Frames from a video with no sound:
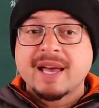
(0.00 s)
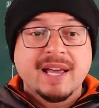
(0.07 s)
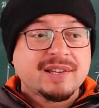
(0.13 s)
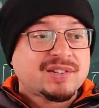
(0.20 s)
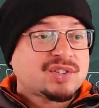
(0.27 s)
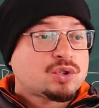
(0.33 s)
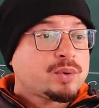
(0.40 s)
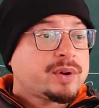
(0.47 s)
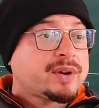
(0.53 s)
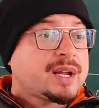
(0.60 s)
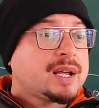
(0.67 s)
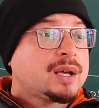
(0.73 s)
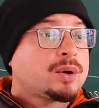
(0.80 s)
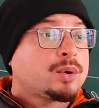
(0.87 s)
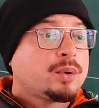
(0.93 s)

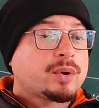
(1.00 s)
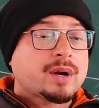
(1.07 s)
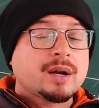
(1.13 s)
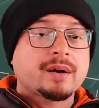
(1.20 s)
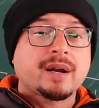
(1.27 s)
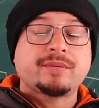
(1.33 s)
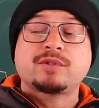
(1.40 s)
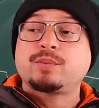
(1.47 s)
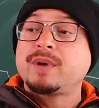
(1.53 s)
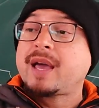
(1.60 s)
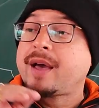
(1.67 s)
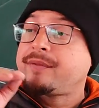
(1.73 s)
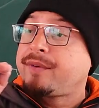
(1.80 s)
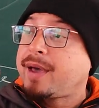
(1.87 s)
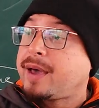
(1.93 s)
estuary, coral reefs, we
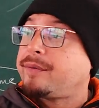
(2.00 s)
have